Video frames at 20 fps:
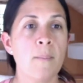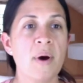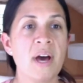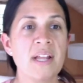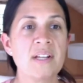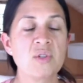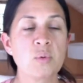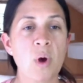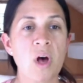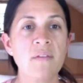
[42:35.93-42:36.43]

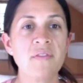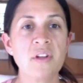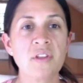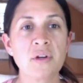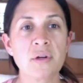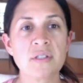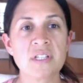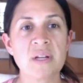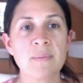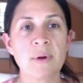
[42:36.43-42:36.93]
But 12 to
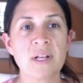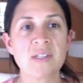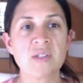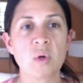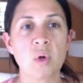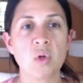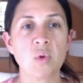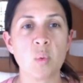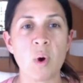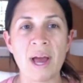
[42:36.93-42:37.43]
13
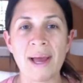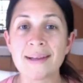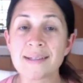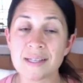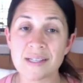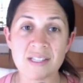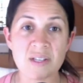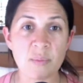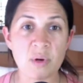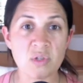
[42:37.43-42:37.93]
months old, why
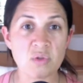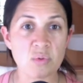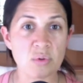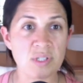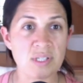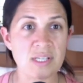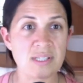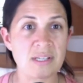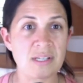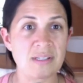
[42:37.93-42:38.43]
is this the most
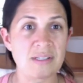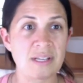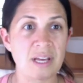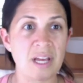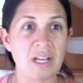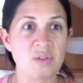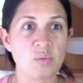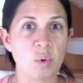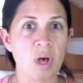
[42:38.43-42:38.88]
resistant stage?